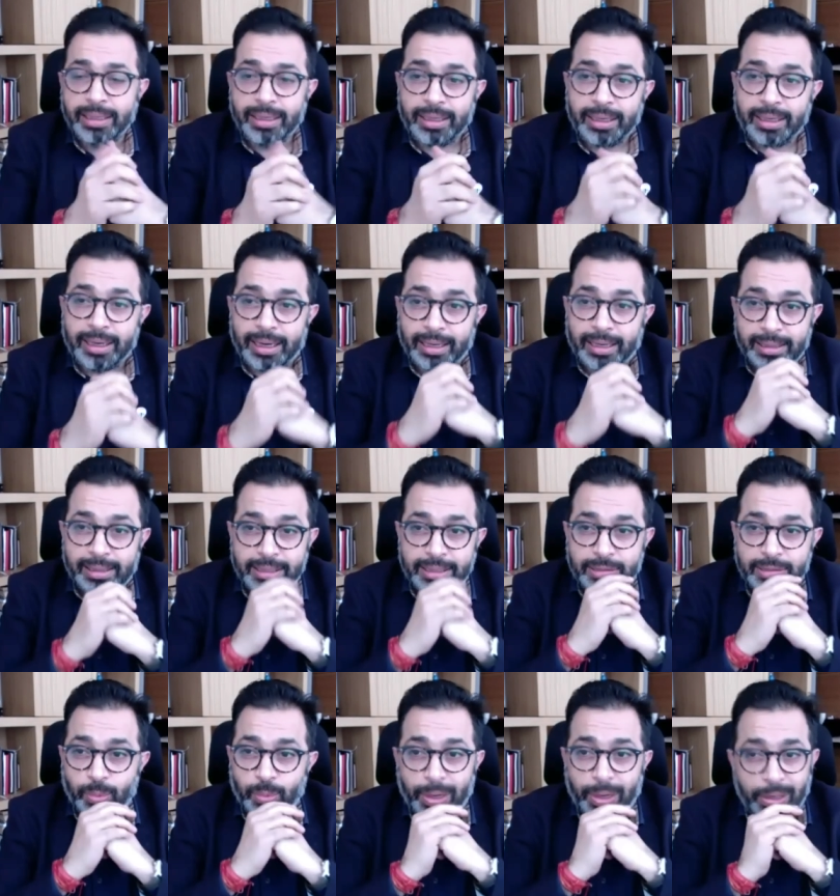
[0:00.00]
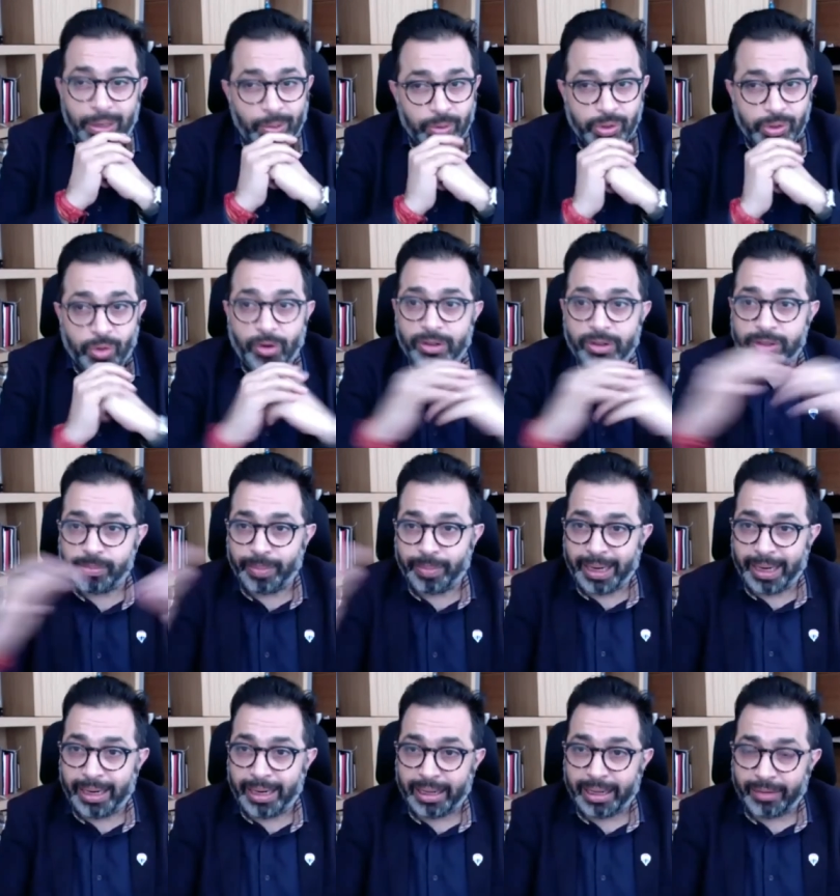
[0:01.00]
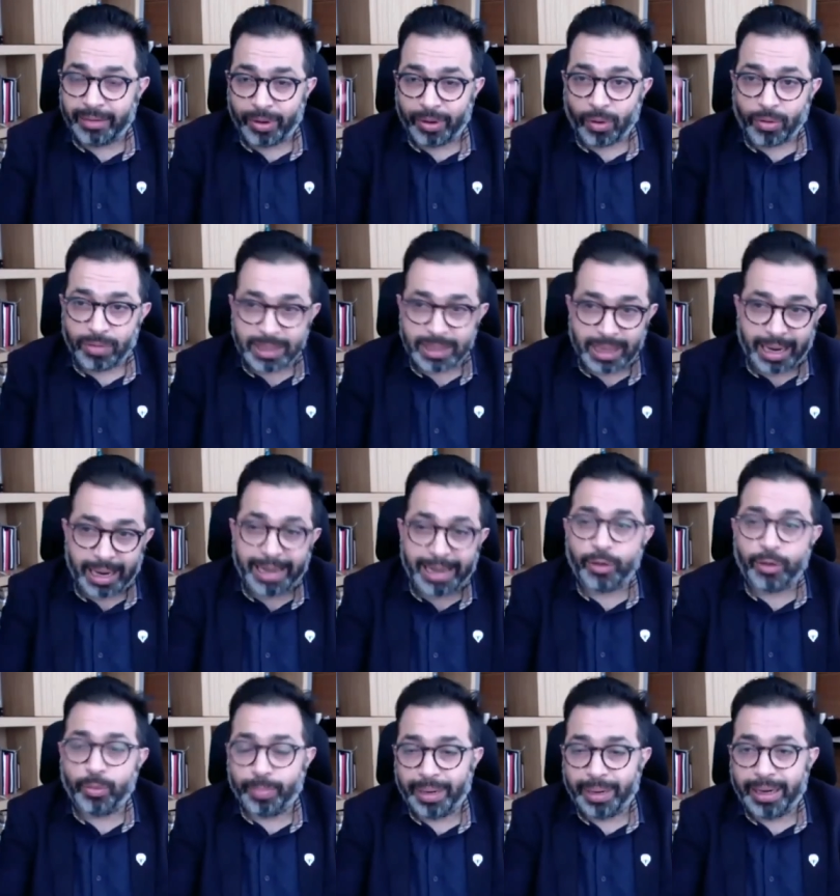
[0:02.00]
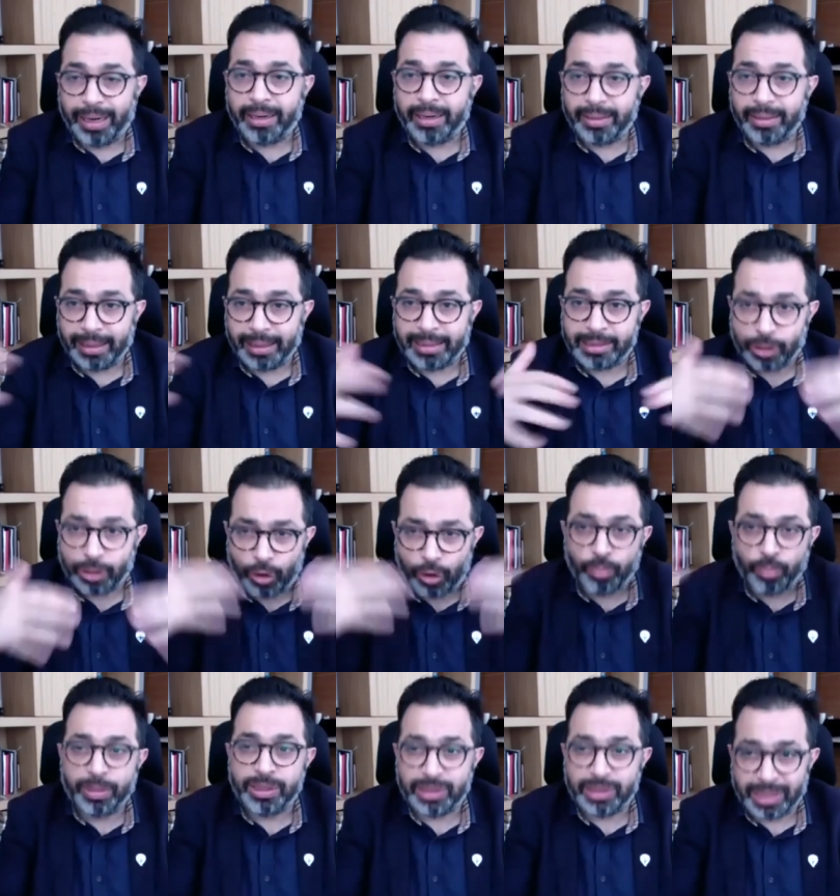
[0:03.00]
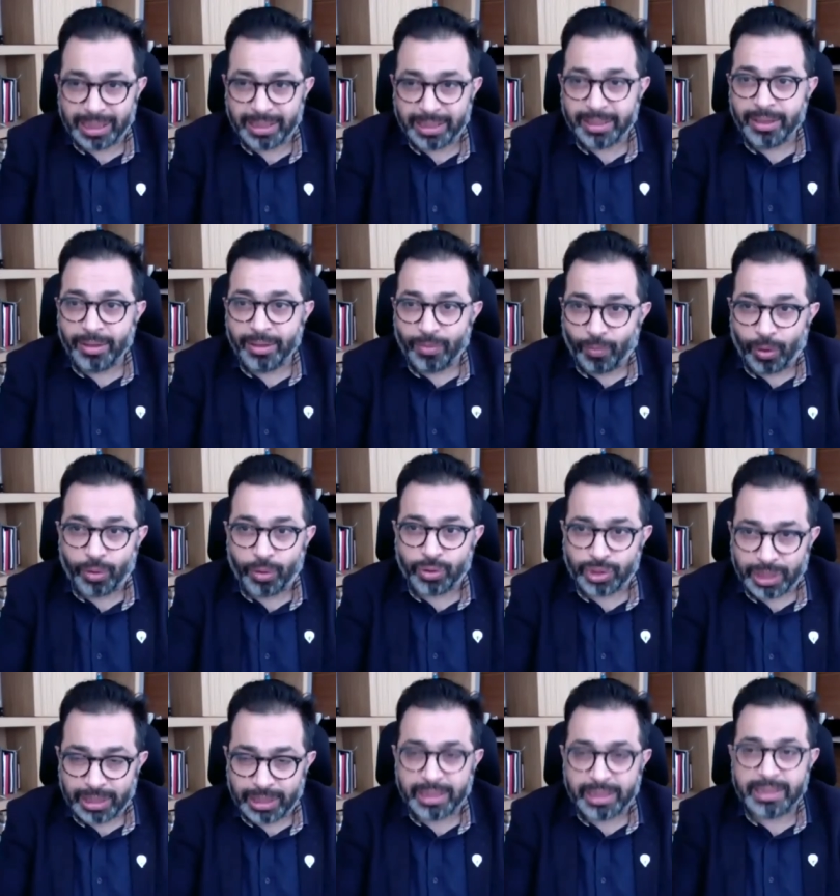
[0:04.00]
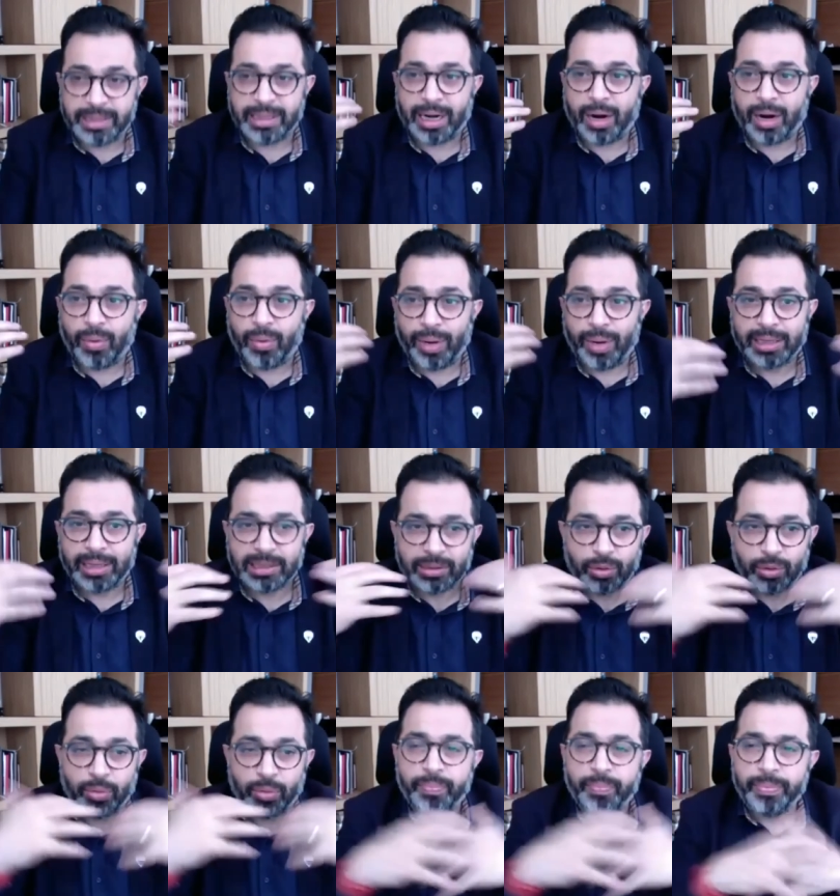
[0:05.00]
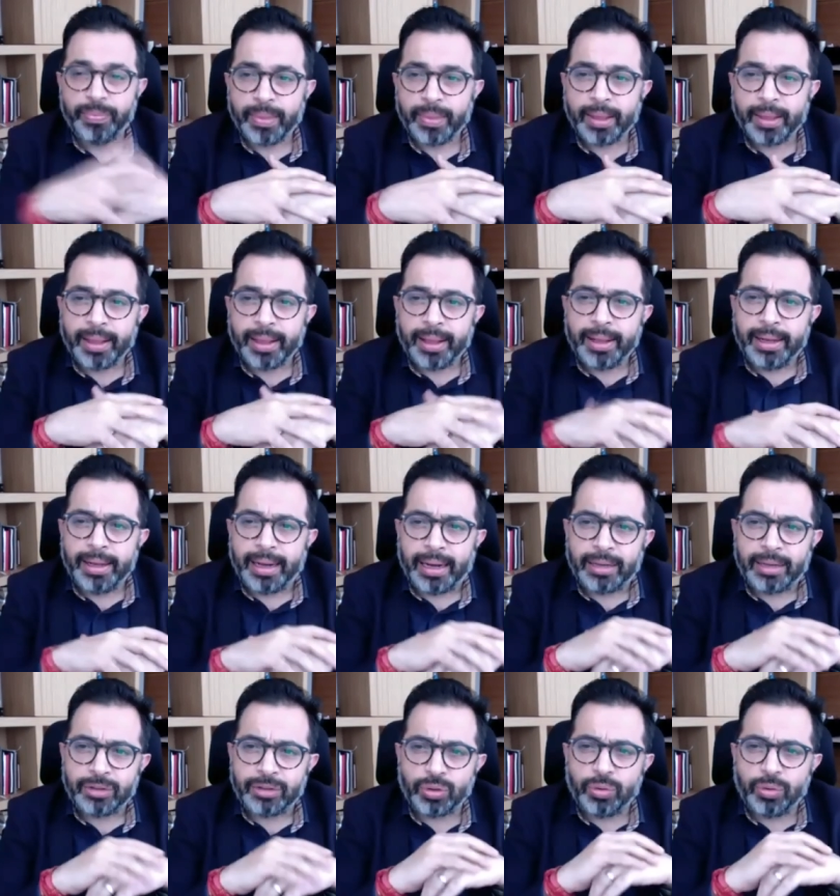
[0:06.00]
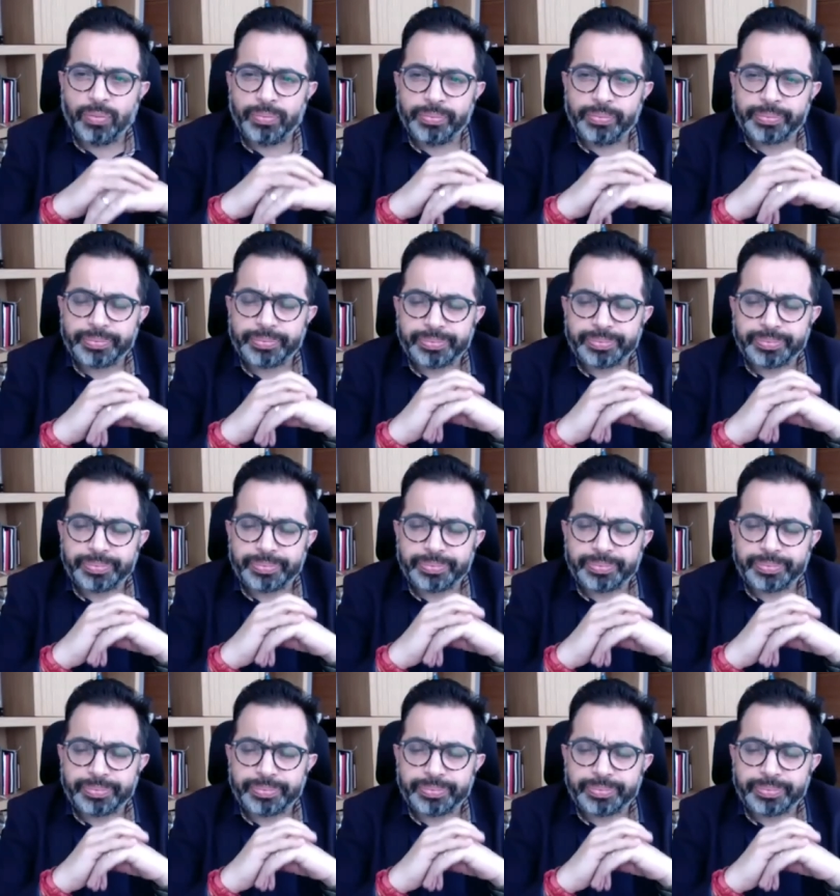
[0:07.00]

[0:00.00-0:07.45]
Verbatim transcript: uh, this world was always built, and we always like to build as humans and want to see things around us. So, uh, so.